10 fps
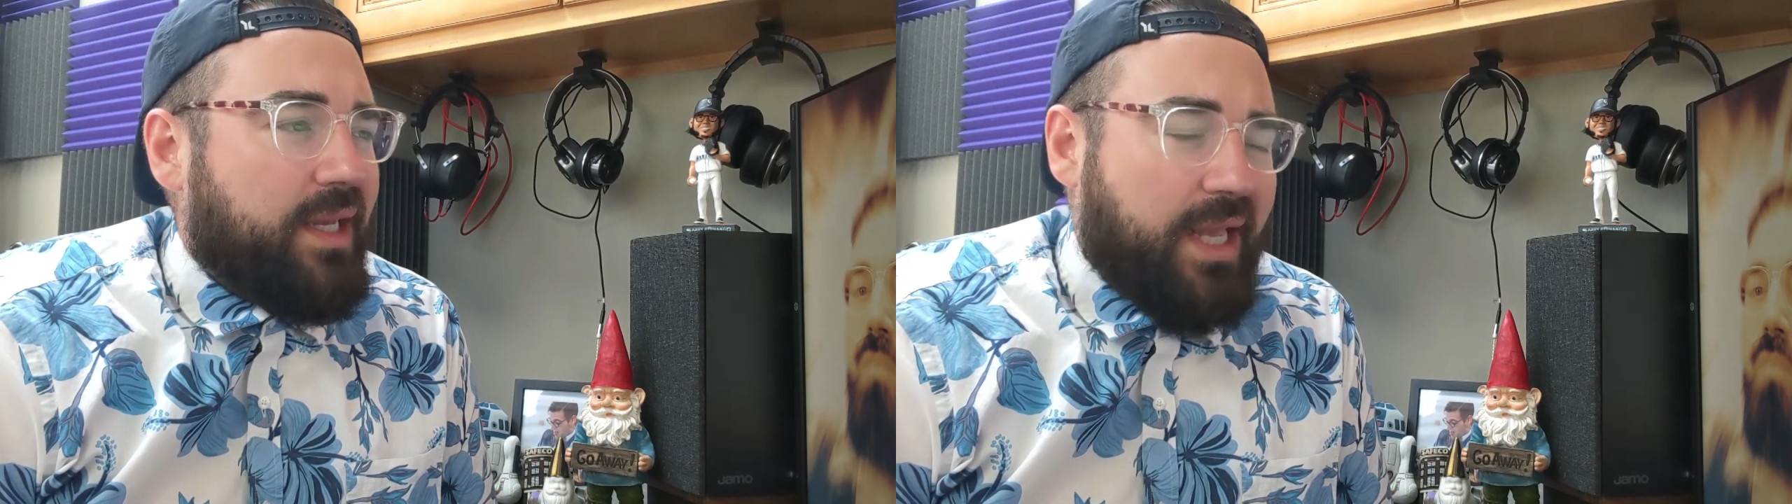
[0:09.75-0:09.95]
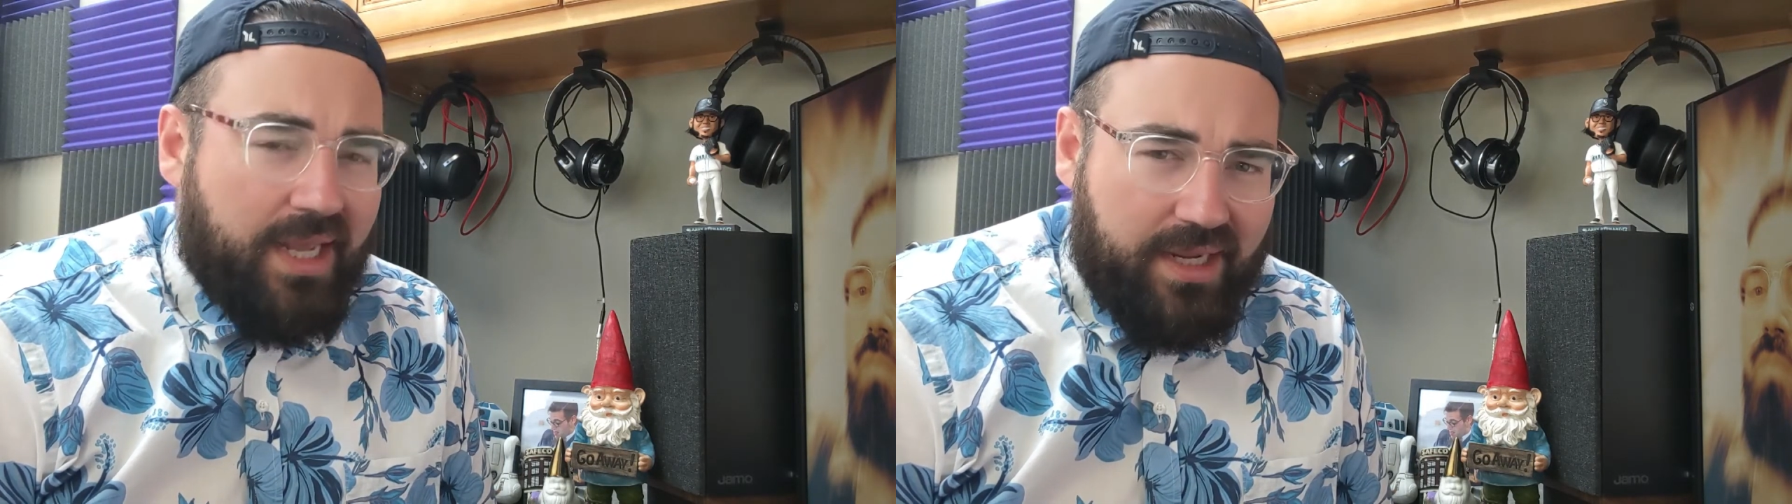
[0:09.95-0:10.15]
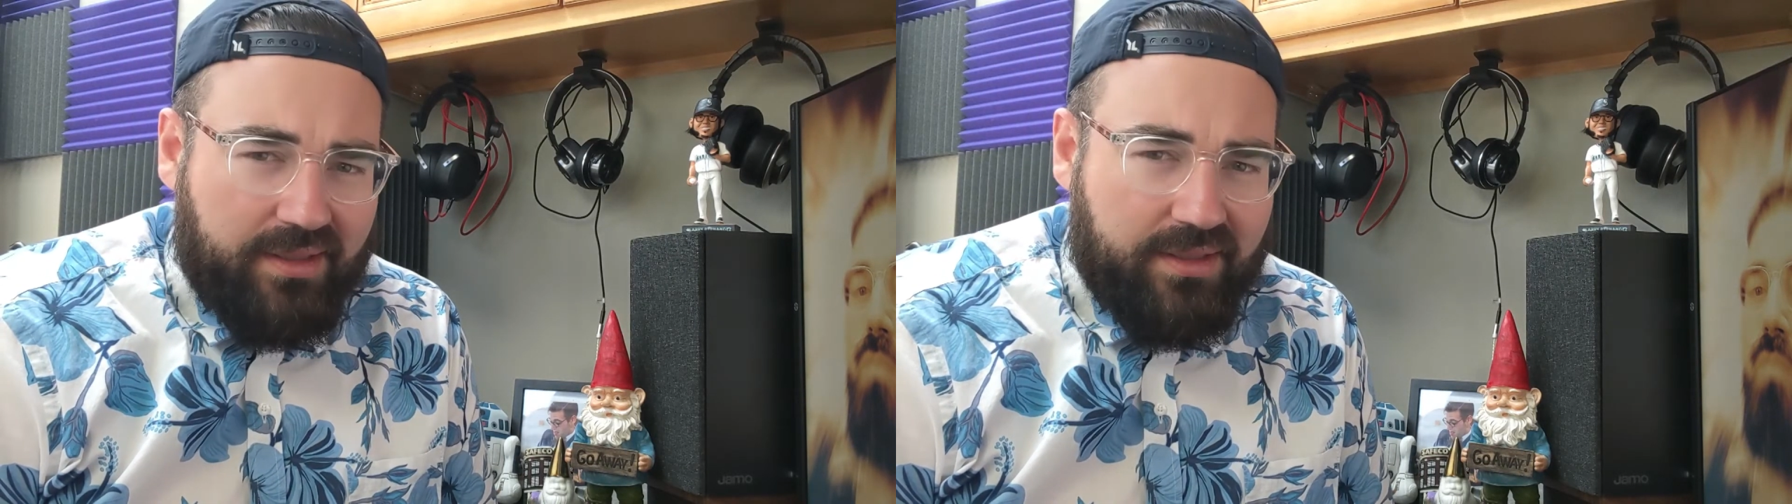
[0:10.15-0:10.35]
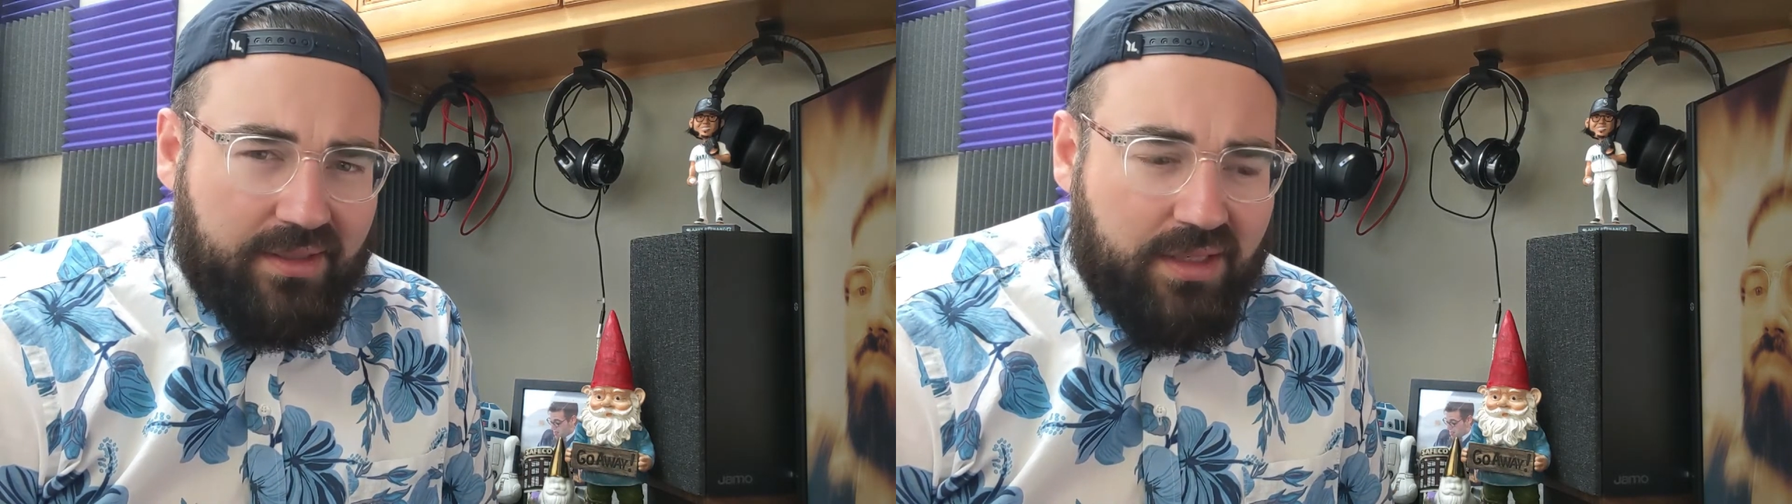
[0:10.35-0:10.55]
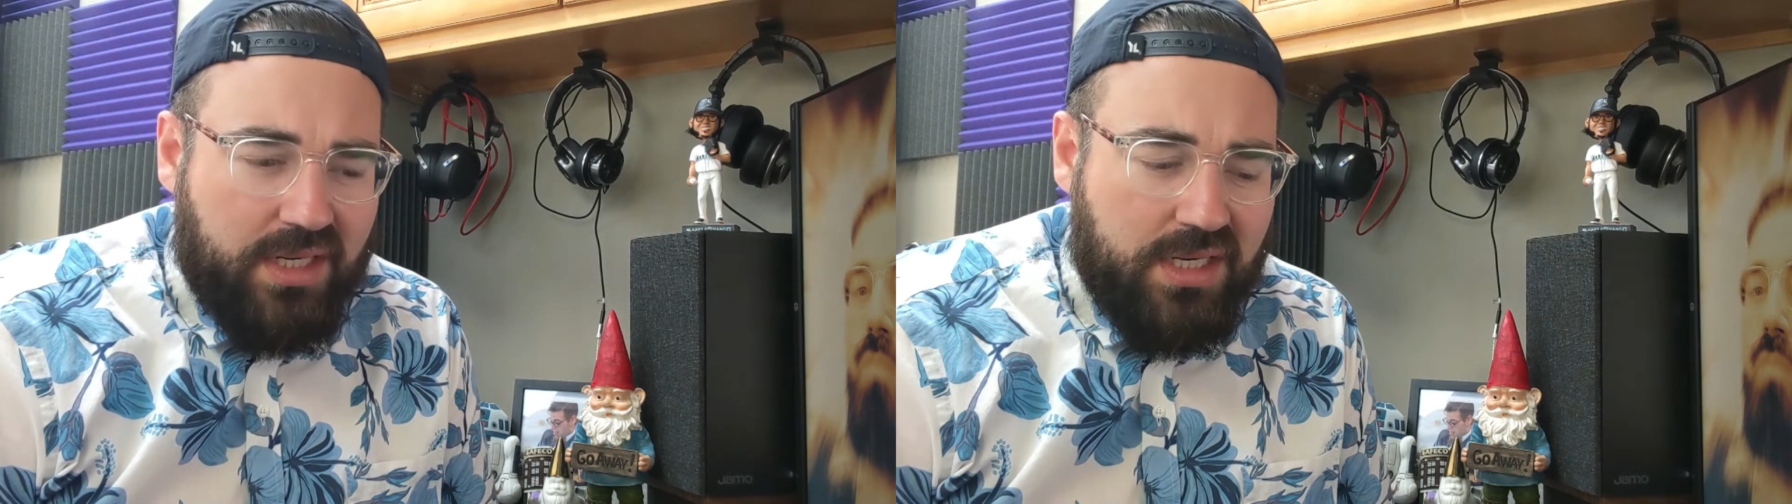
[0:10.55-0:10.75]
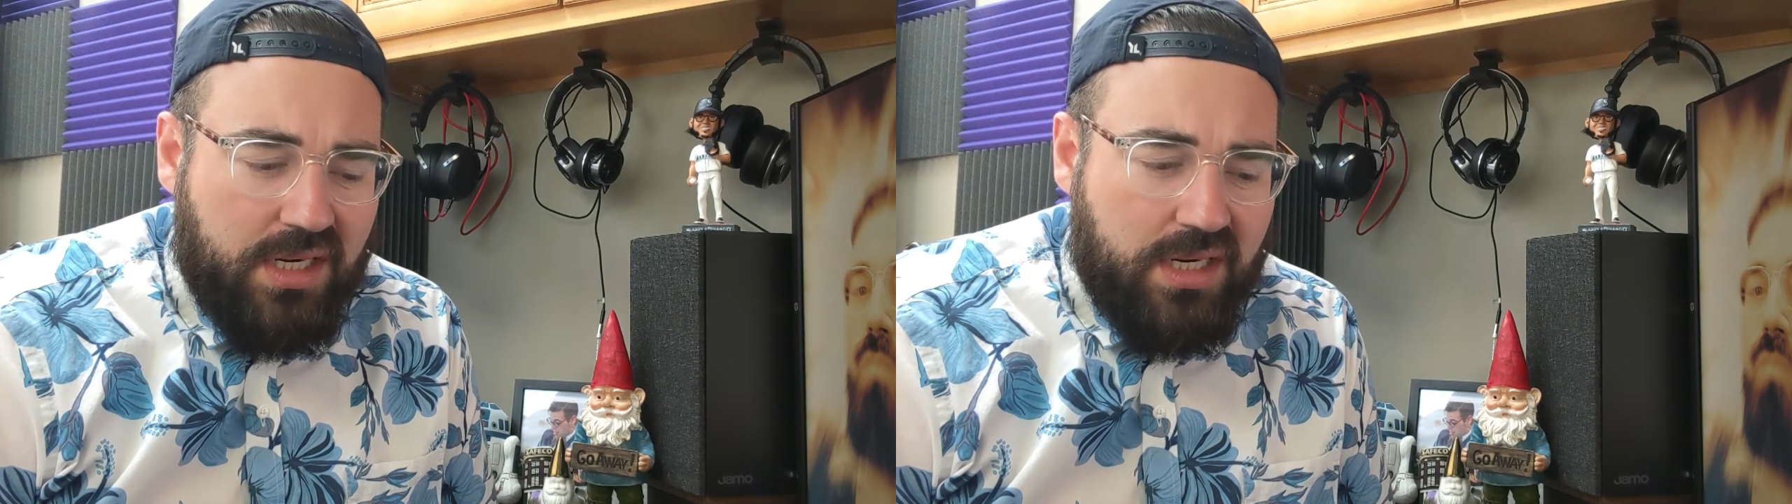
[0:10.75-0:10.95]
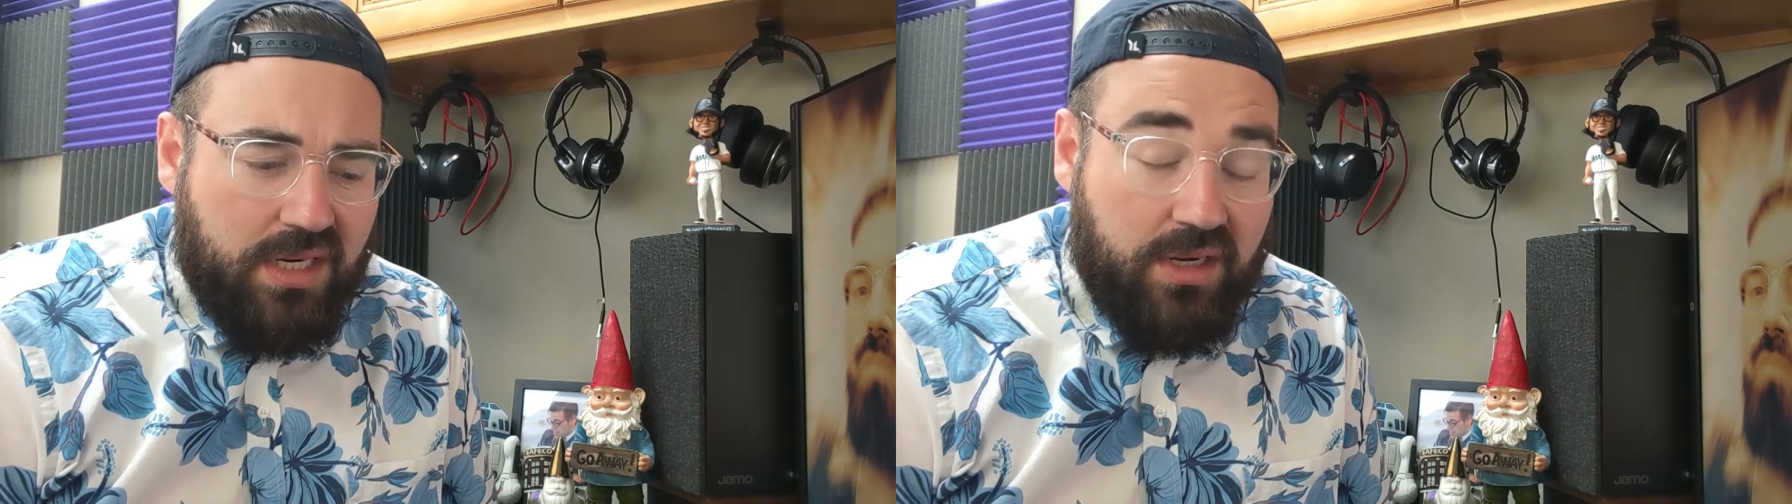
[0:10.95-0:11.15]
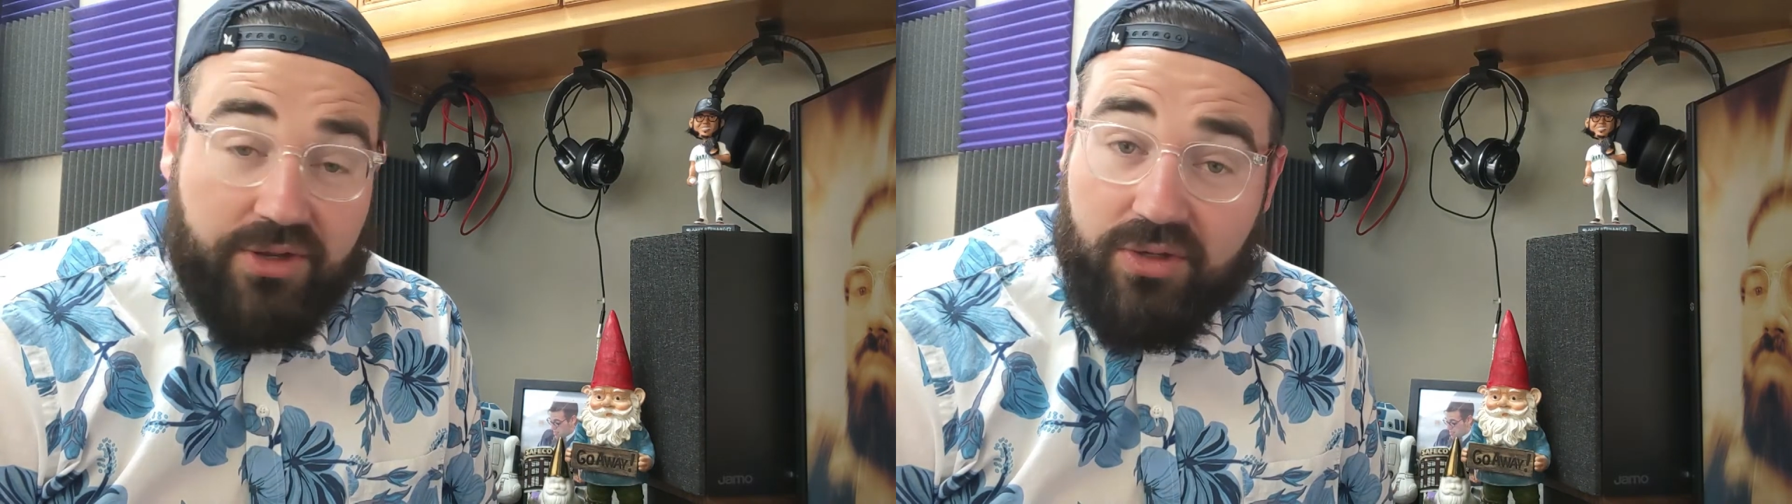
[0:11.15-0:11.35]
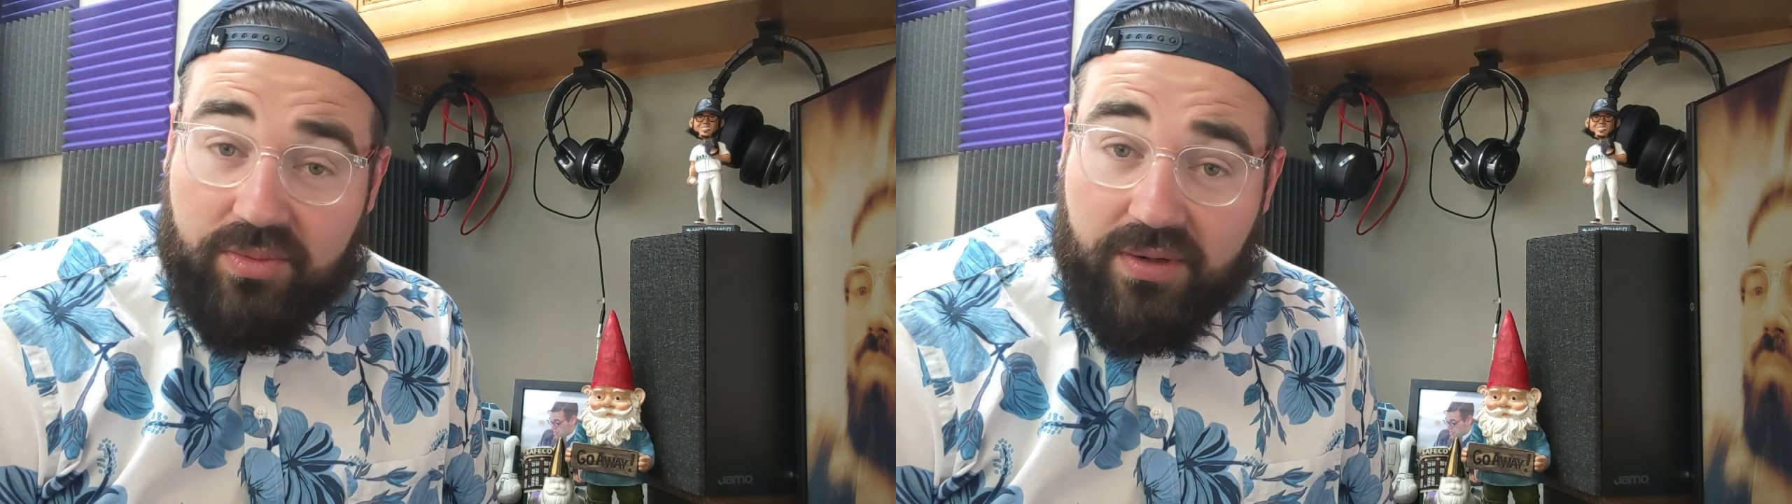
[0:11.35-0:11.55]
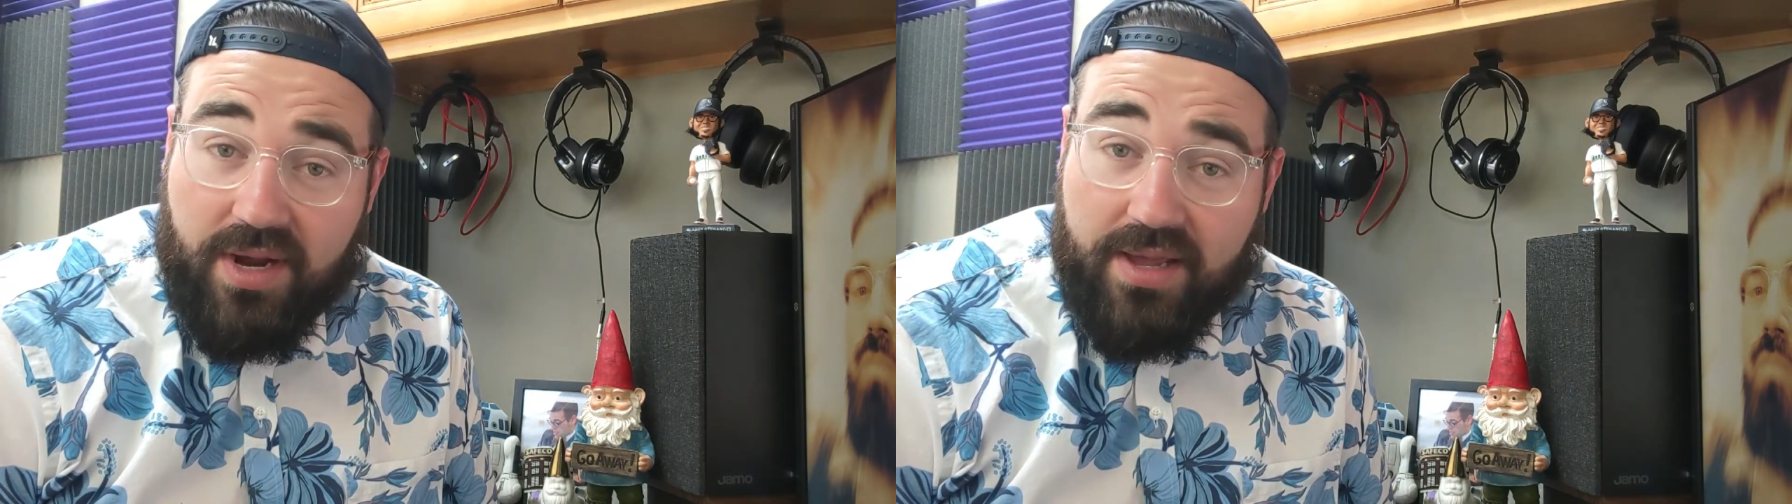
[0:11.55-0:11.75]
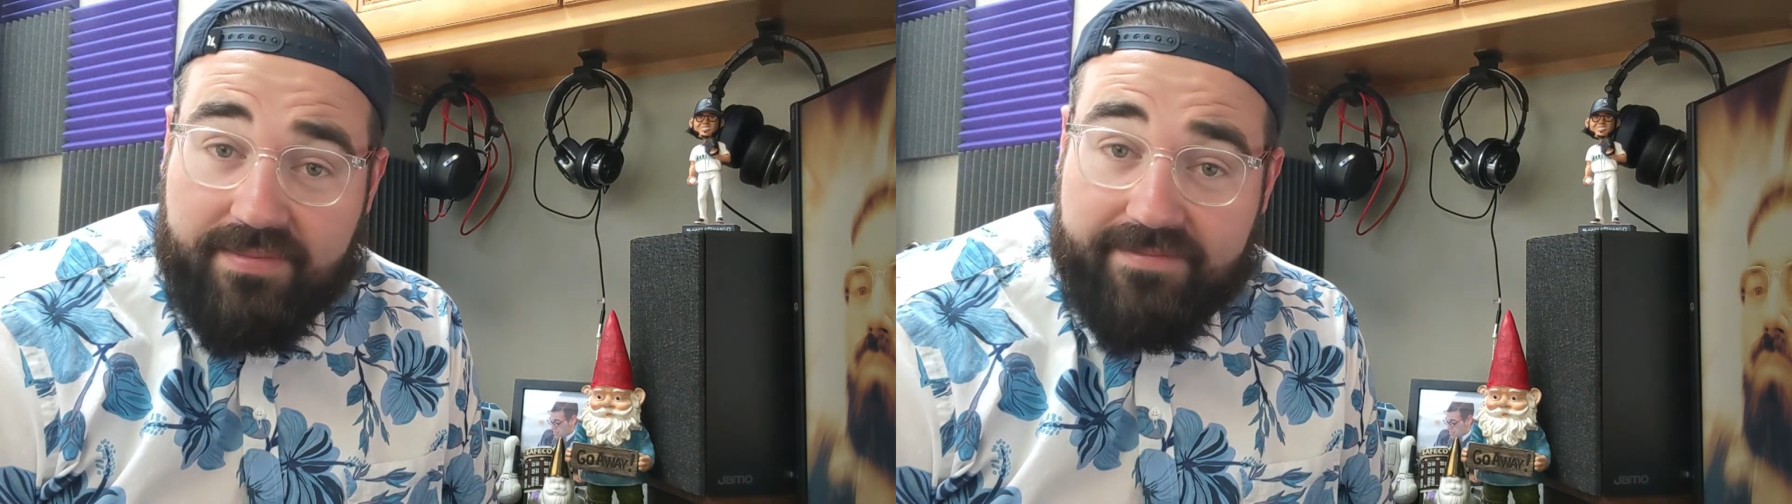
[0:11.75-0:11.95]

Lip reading: 8. You'd be right.